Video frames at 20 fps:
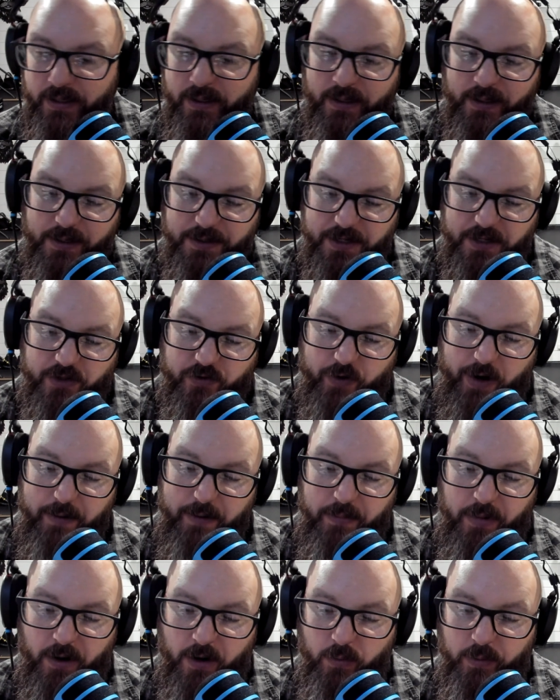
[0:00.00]
because a
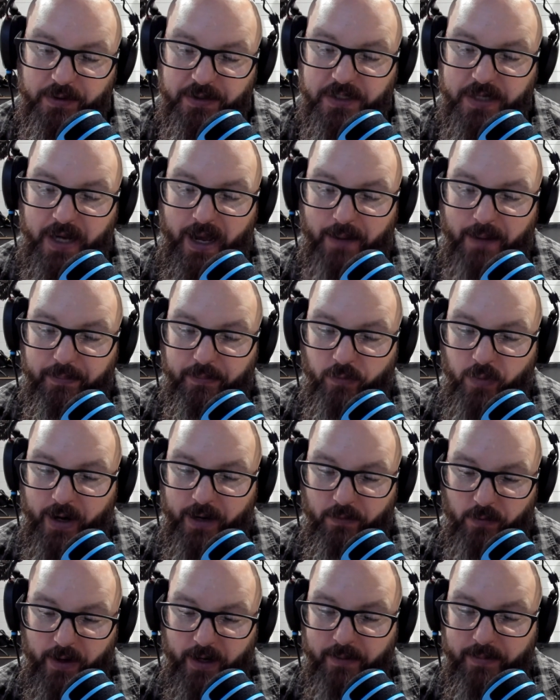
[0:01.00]
straight bar would stop
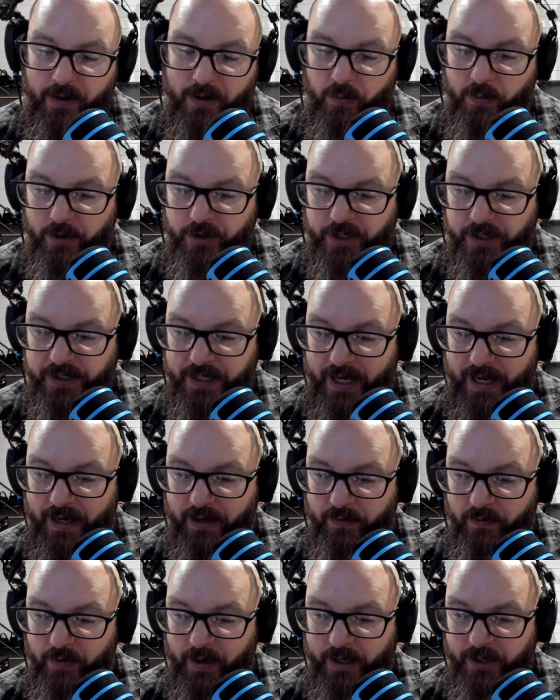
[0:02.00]
right about where she's
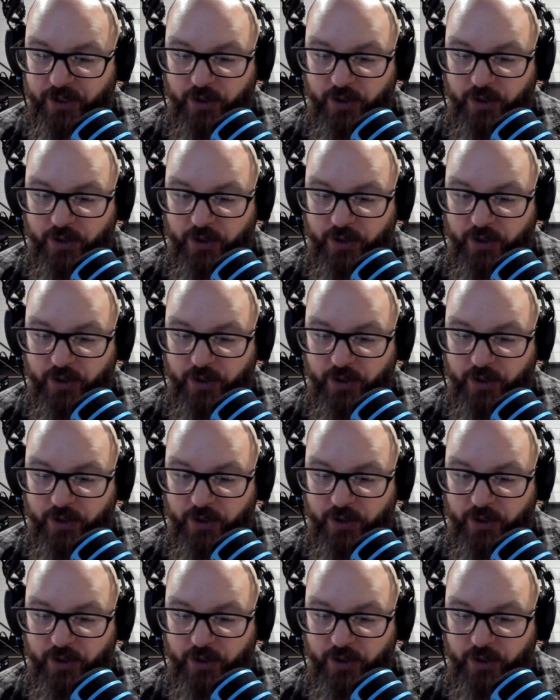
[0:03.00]
at, right?